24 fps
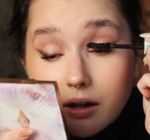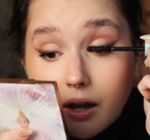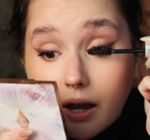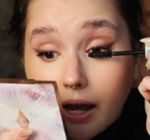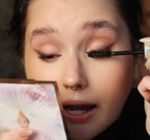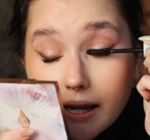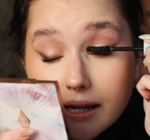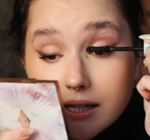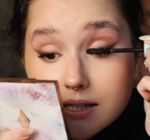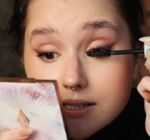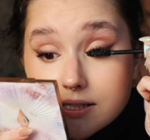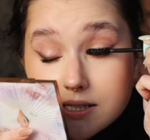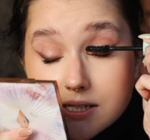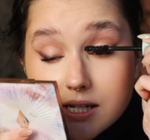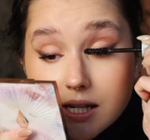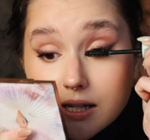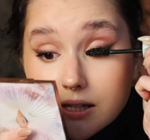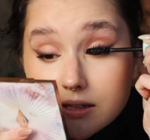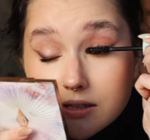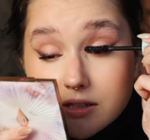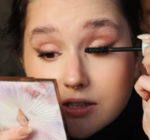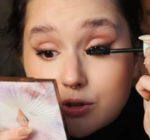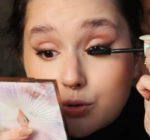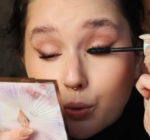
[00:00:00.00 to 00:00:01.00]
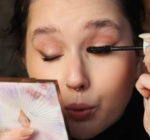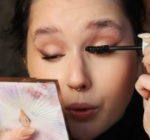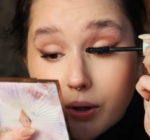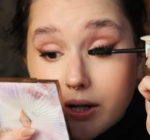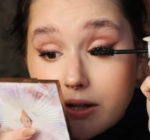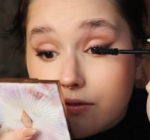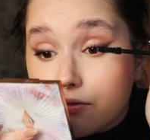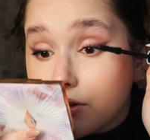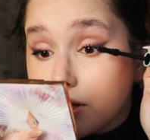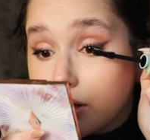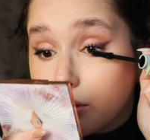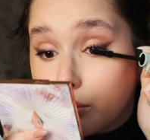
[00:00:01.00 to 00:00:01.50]
I can stand
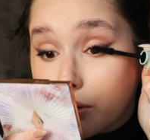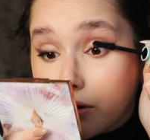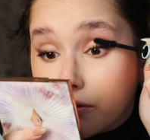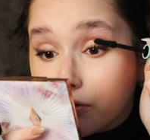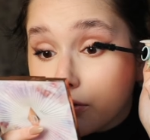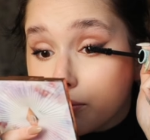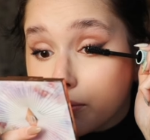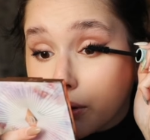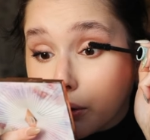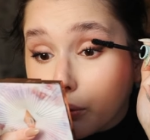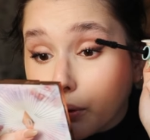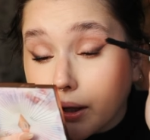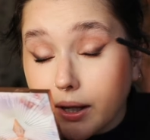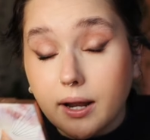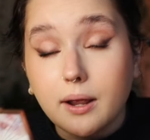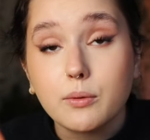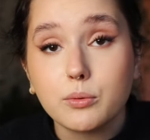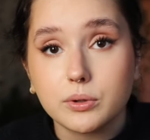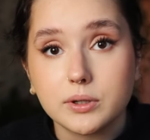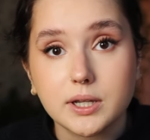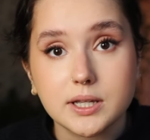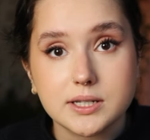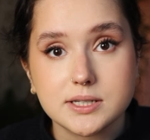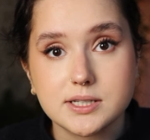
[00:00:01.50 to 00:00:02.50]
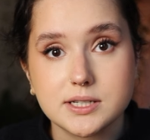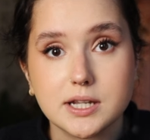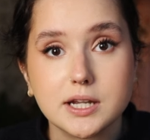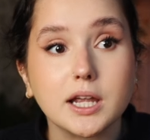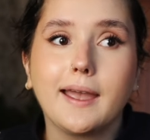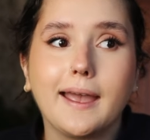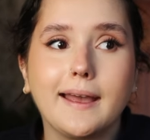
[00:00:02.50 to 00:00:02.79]
20 feet away from you and I will get sick.